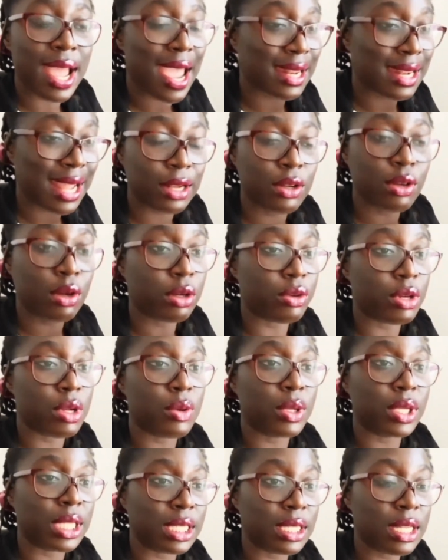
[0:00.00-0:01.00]
and I don't agree
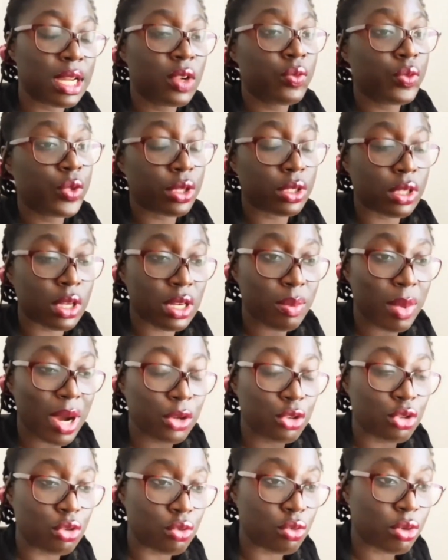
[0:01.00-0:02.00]
with it. You're not
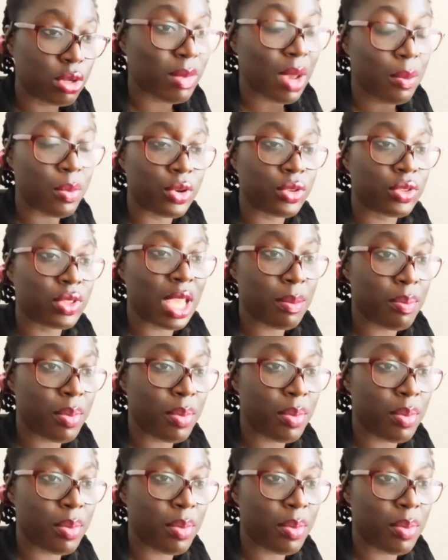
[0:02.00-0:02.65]
about to ruin my birthday